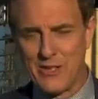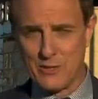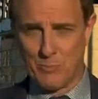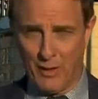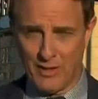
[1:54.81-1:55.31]
the
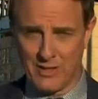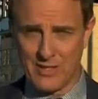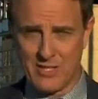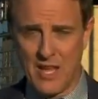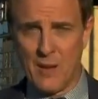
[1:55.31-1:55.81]

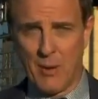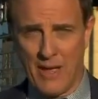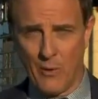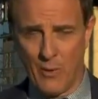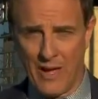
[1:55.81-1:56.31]
Spartans. By
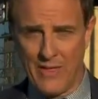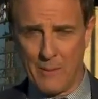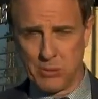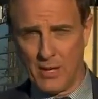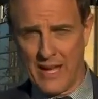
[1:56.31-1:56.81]
the way, they
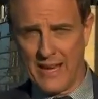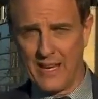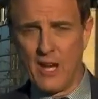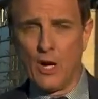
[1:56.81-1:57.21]
played